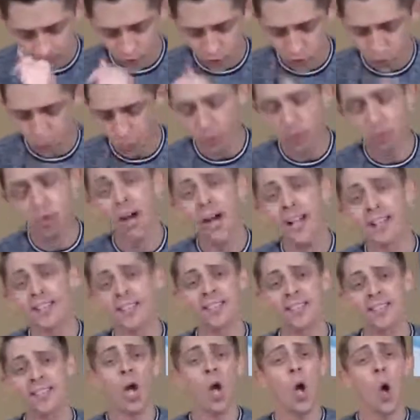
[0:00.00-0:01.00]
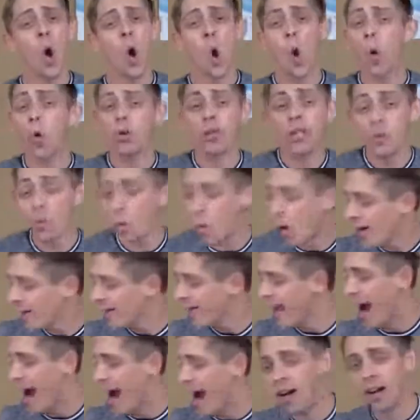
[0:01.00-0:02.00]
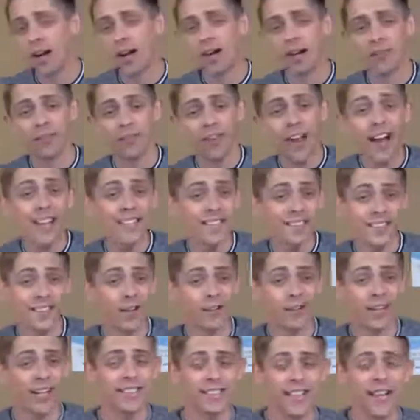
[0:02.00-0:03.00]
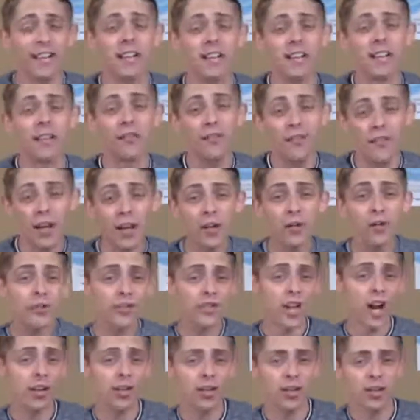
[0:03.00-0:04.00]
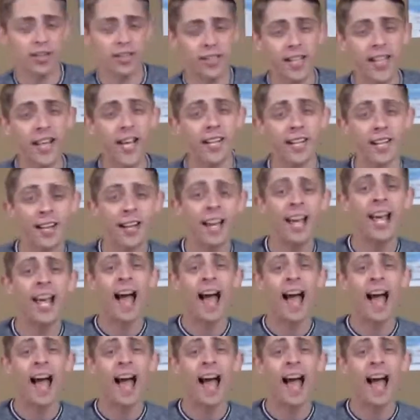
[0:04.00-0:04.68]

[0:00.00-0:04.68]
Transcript: To address only one facet of identity fails to understand